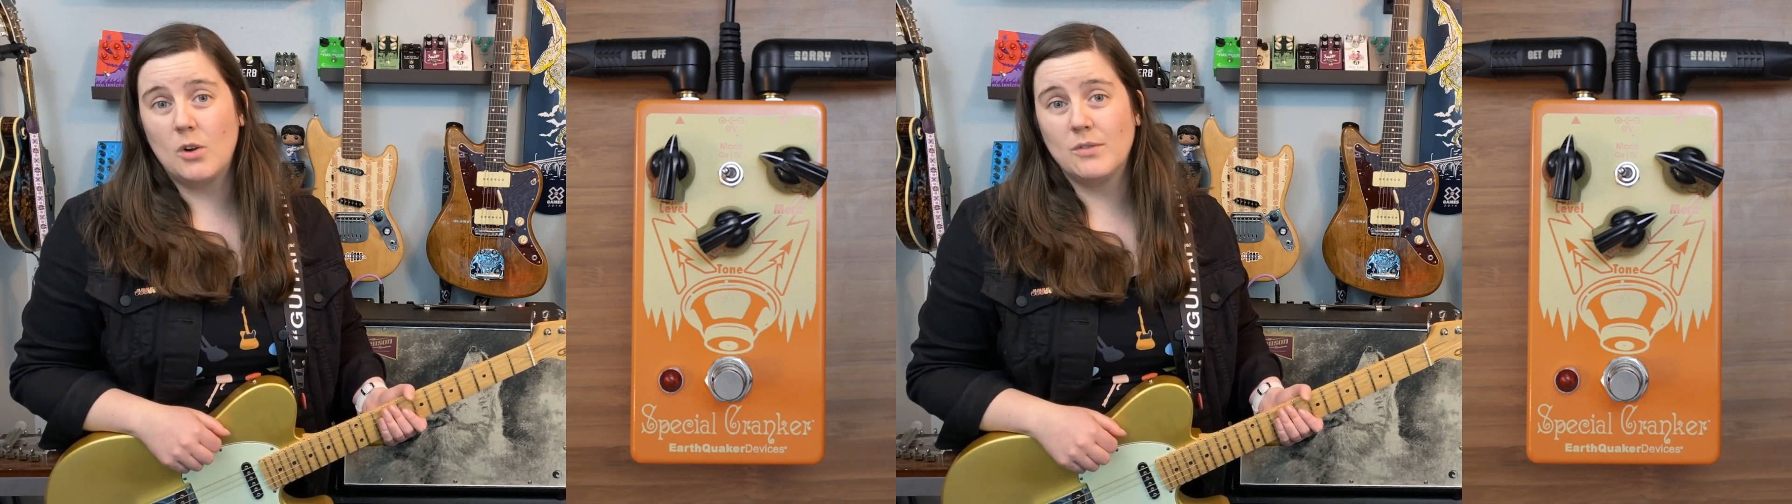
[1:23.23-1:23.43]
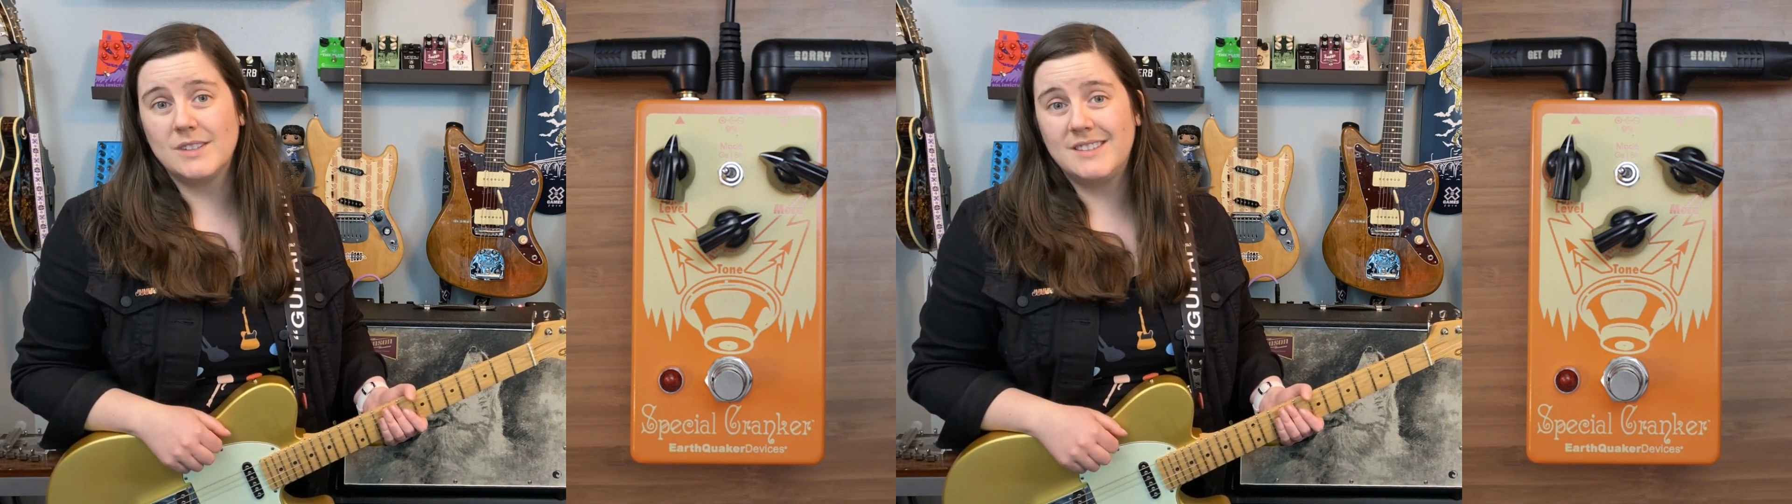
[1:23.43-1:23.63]

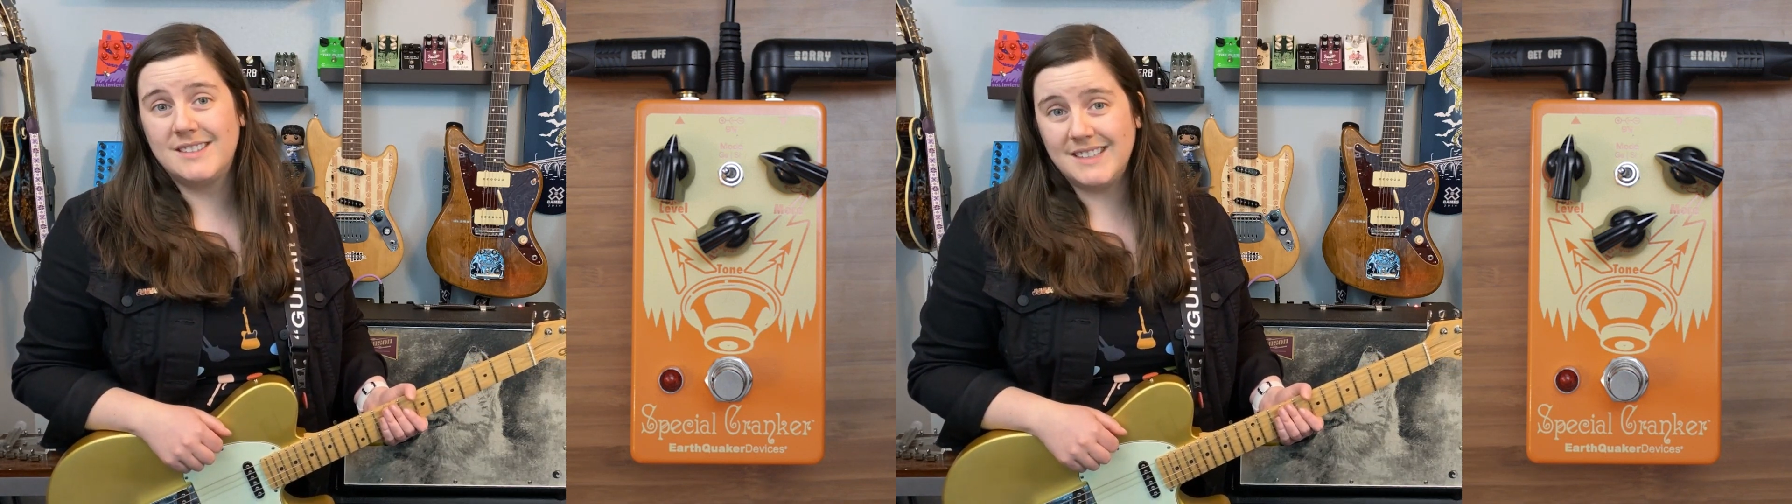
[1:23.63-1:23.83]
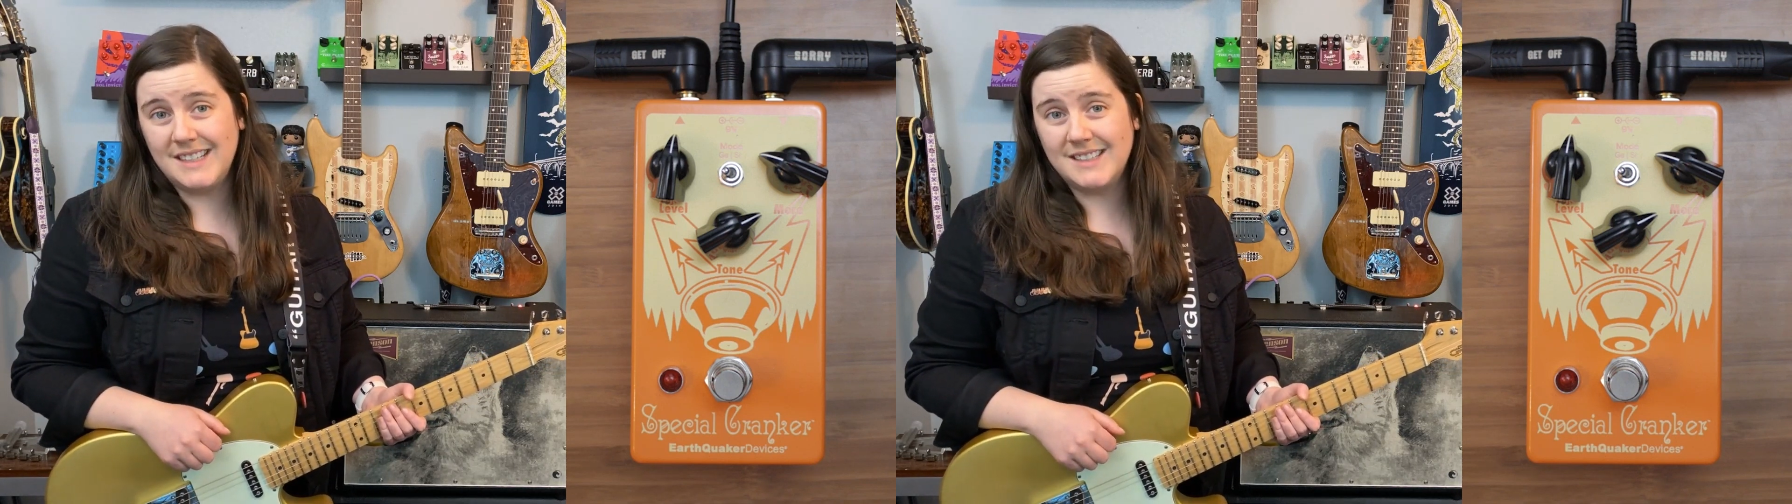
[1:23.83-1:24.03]

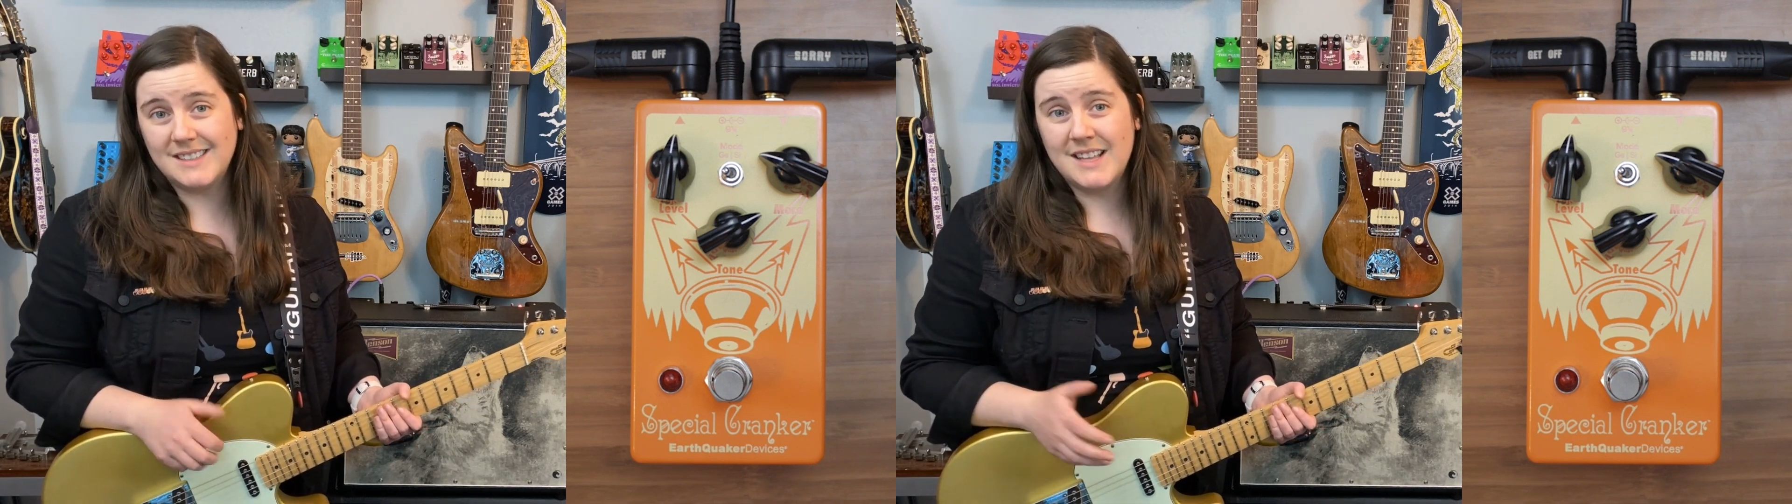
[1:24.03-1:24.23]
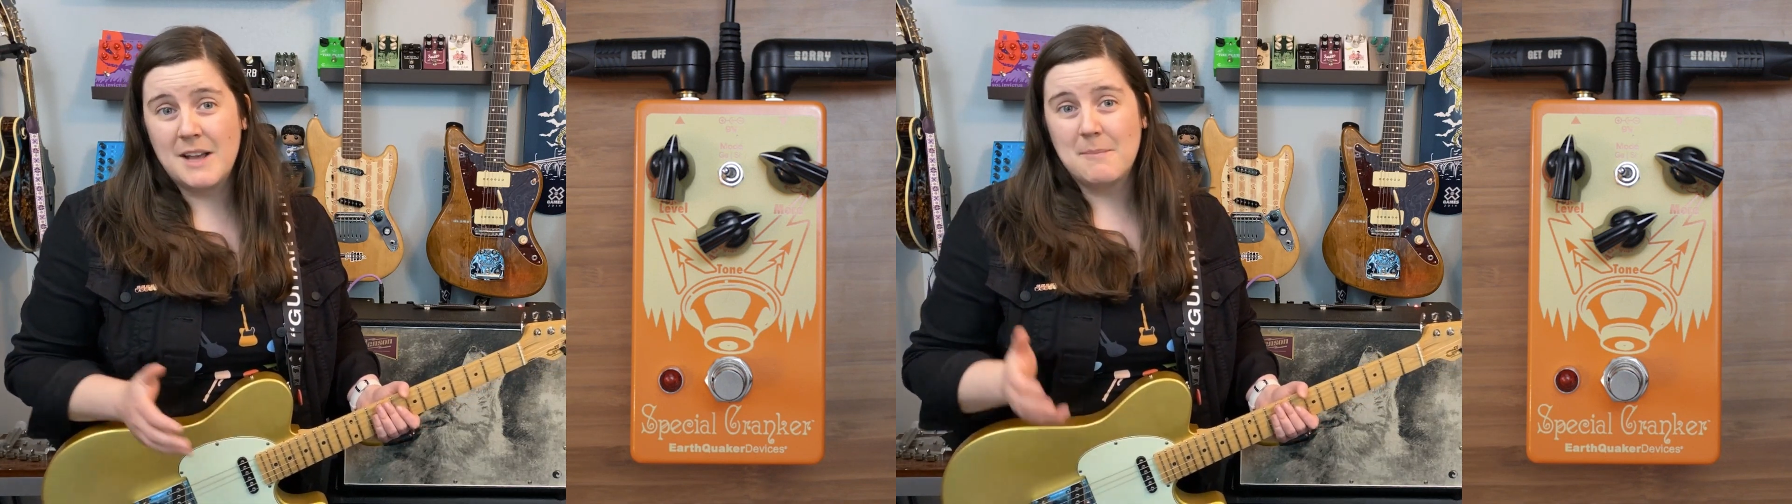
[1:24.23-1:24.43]
overseas,